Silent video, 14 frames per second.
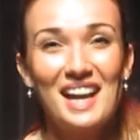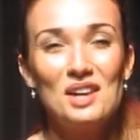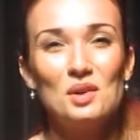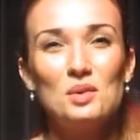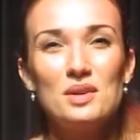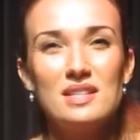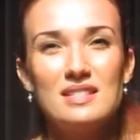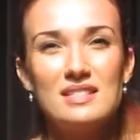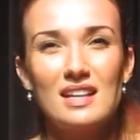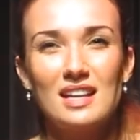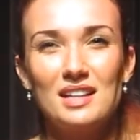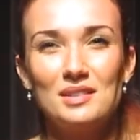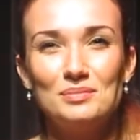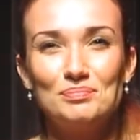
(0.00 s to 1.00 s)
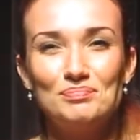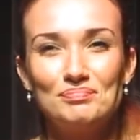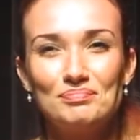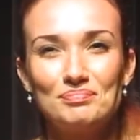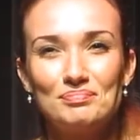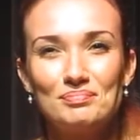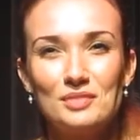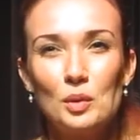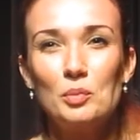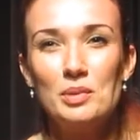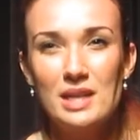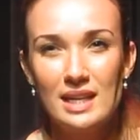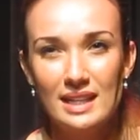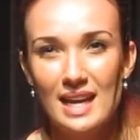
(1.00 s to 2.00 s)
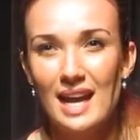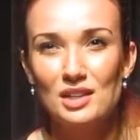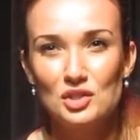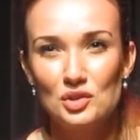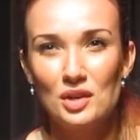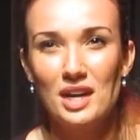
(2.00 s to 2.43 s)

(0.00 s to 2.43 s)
I always, being an actor,